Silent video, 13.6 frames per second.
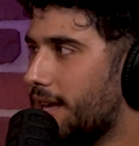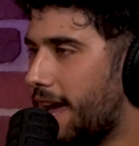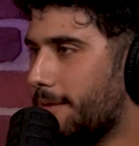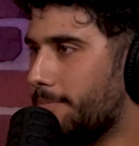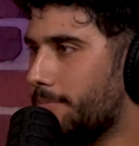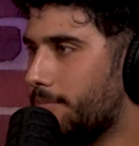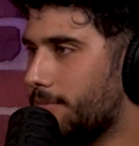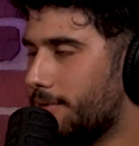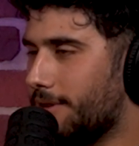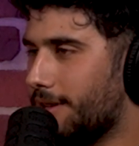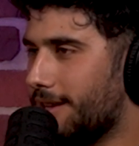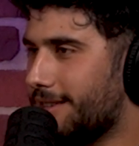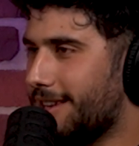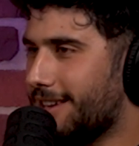And
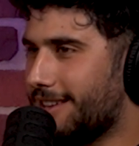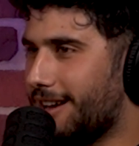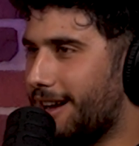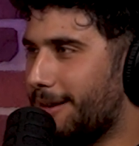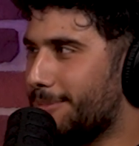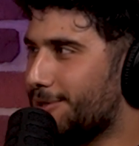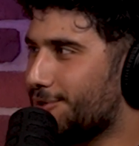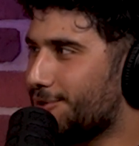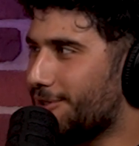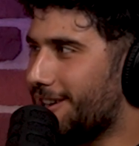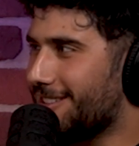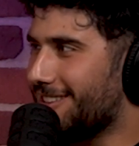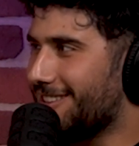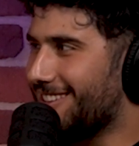is that a garbage
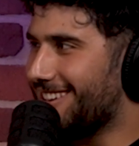truck that you